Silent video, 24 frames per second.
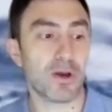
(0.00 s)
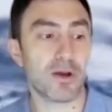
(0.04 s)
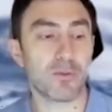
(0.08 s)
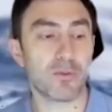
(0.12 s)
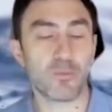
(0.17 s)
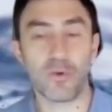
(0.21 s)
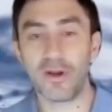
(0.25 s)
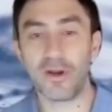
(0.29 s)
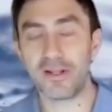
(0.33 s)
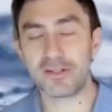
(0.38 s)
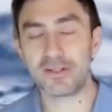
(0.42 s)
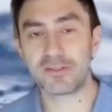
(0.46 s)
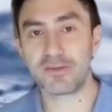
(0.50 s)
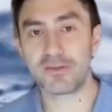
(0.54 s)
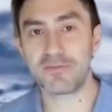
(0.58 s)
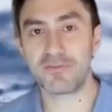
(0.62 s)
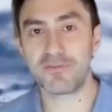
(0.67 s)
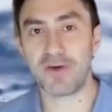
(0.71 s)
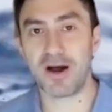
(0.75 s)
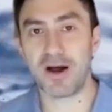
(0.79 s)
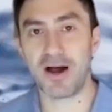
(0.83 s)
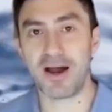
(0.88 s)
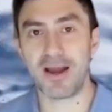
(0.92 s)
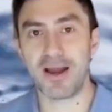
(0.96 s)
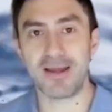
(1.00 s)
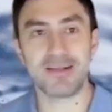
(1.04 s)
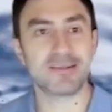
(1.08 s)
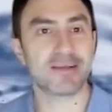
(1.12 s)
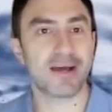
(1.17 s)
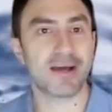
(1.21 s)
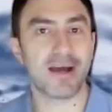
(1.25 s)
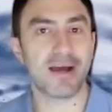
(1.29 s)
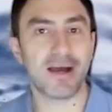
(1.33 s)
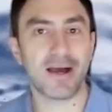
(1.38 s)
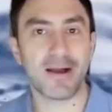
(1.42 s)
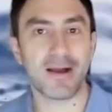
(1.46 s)
wanted to find
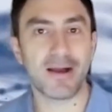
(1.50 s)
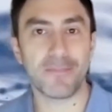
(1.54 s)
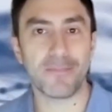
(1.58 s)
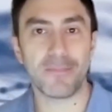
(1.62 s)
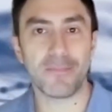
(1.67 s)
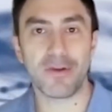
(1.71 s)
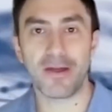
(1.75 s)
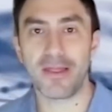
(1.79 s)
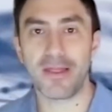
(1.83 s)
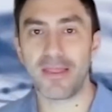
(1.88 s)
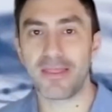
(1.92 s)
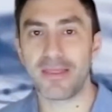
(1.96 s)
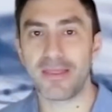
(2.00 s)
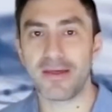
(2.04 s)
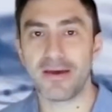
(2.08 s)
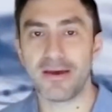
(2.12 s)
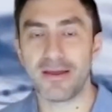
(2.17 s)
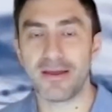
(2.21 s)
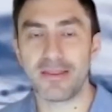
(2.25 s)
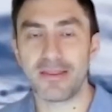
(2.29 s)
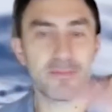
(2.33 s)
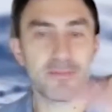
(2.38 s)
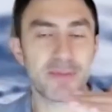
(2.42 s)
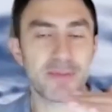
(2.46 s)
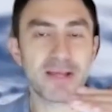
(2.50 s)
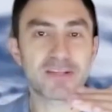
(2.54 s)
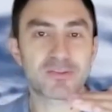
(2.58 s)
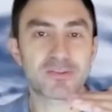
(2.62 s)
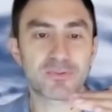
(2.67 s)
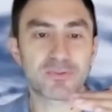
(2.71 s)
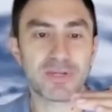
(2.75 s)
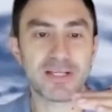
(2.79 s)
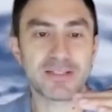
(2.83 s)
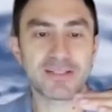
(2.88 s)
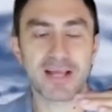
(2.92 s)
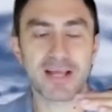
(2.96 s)
the best
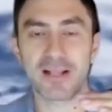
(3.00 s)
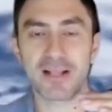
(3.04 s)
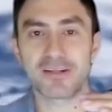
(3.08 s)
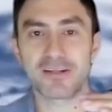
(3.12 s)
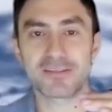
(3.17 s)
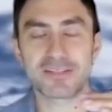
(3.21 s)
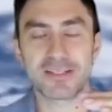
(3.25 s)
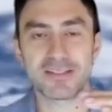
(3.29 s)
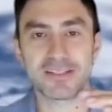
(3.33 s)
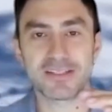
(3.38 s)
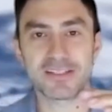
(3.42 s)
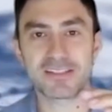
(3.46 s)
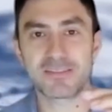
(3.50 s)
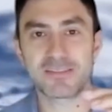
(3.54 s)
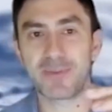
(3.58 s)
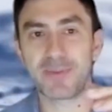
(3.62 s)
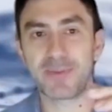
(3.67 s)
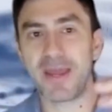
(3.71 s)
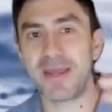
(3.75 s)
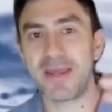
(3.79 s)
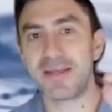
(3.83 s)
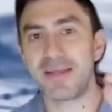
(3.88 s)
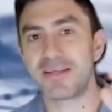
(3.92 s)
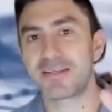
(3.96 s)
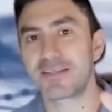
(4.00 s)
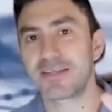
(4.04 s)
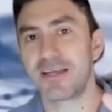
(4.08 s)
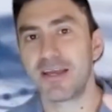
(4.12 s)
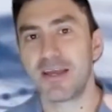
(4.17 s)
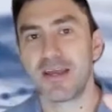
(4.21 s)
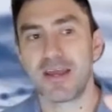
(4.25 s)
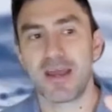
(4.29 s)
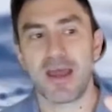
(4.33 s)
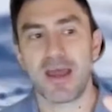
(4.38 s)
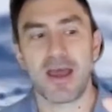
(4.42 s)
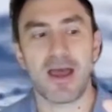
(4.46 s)
retailers in the space,
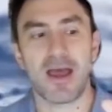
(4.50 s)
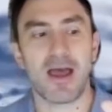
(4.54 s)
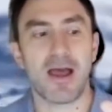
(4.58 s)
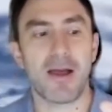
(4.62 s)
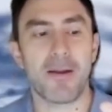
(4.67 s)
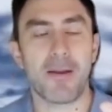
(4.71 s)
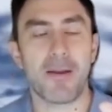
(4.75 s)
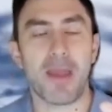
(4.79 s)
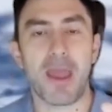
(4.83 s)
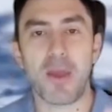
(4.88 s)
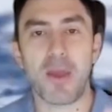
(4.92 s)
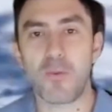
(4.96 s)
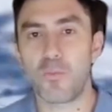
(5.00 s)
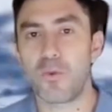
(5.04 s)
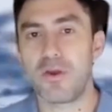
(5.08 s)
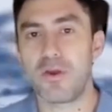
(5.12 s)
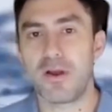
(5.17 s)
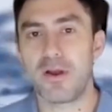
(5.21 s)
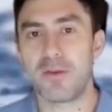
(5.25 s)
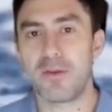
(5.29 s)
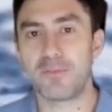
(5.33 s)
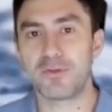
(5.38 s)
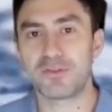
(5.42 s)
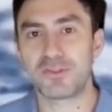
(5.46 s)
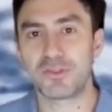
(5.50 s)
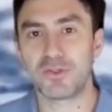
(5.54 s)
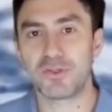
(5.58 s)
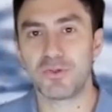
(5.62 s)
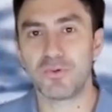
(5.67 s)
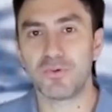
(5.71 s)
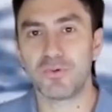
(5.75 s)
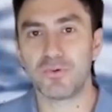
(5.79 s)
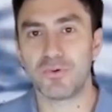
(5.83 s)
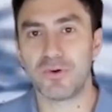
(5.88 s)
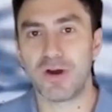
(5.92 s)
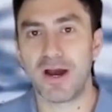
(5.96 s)
and we were able
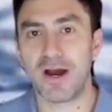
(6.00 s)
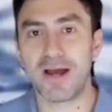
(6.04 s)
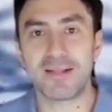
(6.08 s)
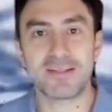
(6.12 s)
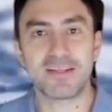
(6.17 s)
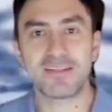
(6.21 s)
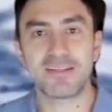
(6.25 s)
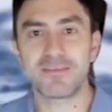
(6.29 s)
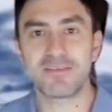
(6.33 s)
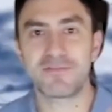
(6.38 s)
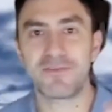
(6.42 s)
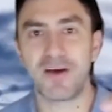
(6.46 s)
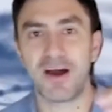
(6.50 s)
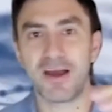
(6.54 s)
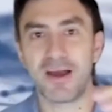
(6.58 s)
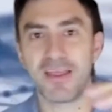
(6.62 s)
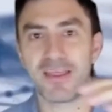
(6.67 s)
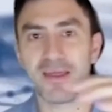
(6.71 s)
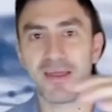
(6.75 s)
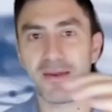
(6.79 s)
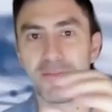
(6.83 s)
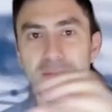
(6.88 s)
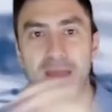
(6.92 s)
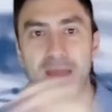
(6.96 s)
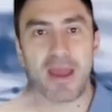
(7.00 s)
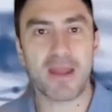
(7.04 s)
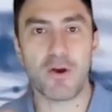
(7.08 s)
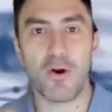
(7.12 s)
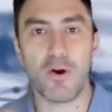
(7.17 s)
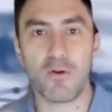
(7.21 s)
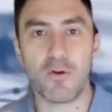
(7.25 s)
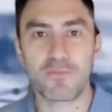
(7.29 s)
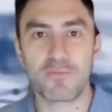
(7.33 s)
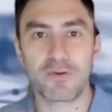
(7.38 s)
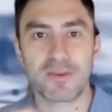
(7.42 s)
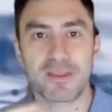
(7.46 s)
to identify them and
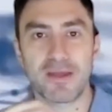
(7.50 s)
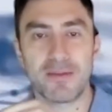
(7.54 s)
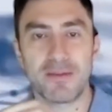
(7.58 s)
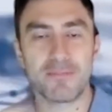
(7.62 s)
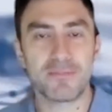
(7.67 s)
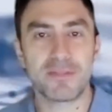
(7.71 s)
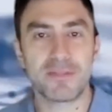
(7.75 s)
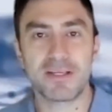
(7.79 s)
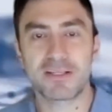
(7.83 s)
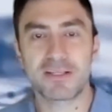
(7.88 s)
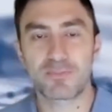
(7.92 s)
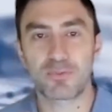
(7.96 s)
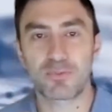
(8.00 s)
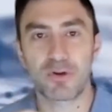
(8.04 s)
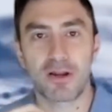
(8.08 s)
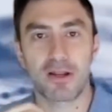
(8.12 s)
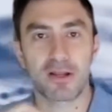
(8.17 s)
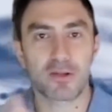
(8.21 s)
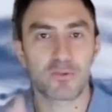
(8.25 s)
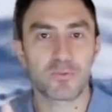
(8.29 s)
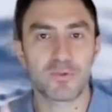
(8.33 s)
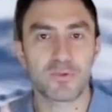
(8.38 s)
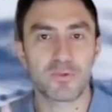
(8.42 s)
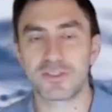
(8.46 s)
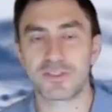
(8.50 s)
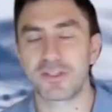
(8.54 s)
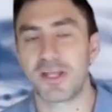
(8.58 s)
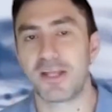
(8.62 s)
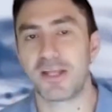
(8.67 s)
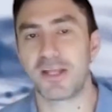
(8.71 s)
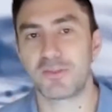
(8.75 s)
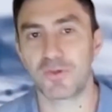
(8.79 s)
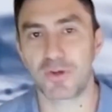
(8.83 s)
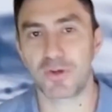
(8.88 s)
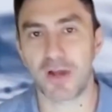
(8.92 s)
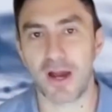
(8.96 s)
offer them this product, which they
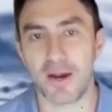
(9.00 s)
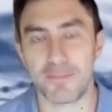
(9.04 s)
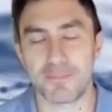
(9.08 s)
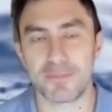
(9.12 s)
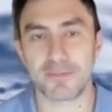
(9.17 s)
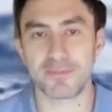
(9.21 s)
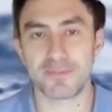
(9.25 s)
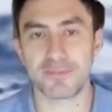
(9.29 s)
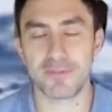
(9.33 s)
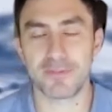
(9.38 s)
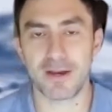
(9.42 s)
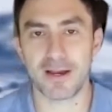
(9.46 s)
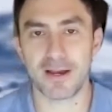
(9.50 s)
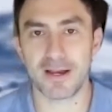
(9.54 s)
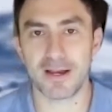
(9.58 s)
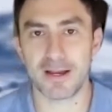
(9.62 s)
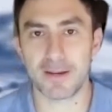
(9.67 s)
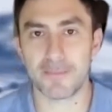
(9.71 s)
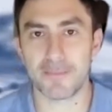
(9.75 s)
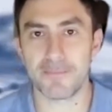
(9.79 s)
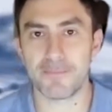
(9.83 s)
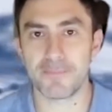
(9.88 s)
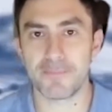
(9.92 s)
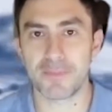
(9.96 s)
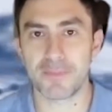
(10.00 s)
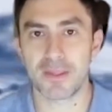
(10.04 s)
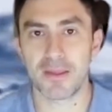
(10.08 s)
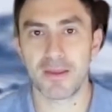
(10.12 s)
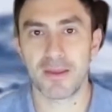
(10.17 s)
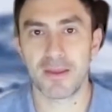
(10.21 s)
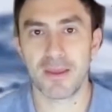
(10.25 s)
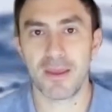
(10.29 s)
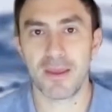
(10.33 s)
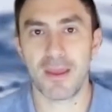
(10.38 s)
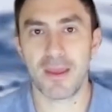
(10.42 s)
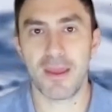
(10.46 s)
took up
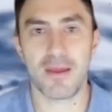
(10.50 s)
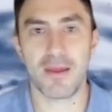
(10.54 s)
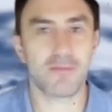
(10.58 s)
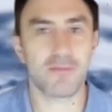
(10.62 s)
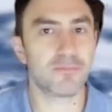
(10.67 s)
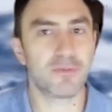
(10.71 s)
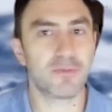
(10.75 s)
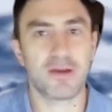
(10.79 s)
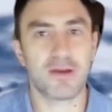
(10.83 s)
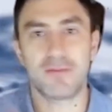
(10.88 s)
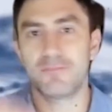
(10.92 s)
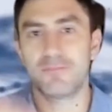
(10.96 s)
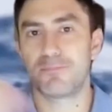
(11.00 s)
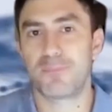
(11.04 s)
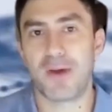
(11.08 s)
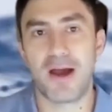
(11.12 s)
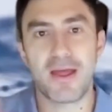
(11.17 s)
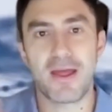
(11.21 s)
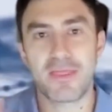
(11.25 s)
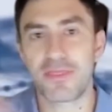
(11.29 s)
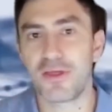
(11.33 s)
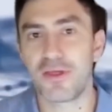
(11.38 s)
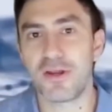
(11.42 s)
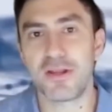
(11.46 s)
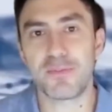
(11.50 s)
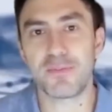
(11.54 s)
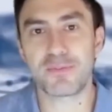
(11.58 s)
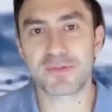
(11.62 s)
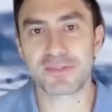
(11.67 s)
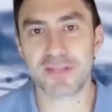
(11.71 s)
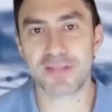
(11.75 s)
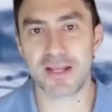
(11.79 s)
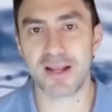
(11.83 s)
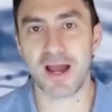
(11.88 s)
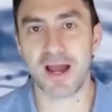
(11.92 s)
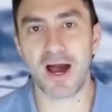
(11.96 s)
by
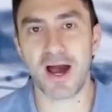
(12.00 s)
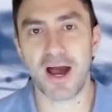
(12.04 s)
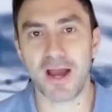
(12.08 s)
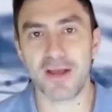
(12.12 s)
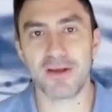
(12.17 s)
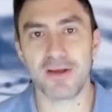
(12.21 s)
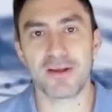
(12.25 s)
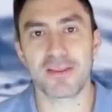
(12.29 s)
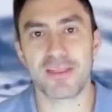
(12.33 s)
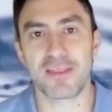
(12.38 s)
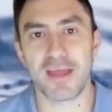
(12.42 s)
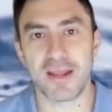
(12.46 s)
30% higher